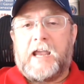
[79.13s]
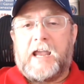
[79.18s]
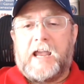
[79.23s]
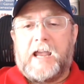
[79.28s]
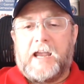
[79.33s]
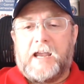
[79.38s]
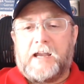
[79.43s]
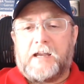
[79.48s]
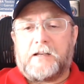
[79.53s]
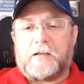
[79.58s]

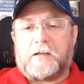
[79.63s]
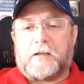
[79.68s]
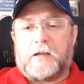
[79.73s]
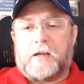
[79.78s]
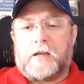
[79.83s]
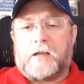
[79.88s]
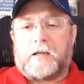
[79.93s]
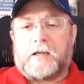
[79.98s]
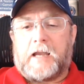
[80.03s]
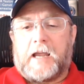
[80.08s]
and
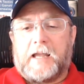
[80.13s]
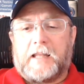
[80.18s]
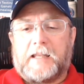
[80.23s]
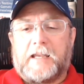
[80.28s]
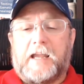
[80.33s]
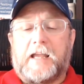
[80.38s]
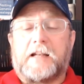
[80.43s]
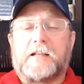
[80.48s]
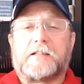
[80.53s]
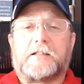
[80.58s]

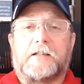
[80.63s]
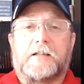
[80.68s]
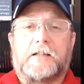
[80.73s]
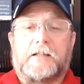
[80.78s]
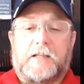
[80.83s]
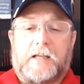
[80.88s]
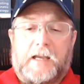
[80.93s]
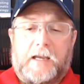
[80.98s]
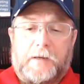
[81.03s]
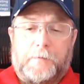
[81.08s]
Kathy had a
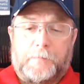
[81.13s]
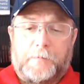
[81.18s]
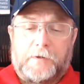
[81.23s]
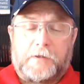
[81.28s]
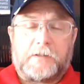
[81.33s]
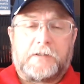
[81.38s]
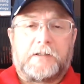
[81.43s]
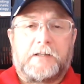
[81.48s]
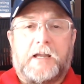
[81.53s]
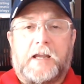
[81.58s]
son named
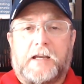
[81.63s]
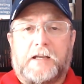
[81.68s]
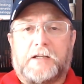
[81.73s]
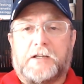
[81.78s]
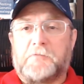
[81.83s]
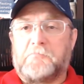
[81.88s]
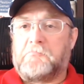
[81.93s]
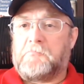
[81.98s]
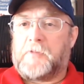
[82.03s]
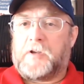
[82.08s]
Nate.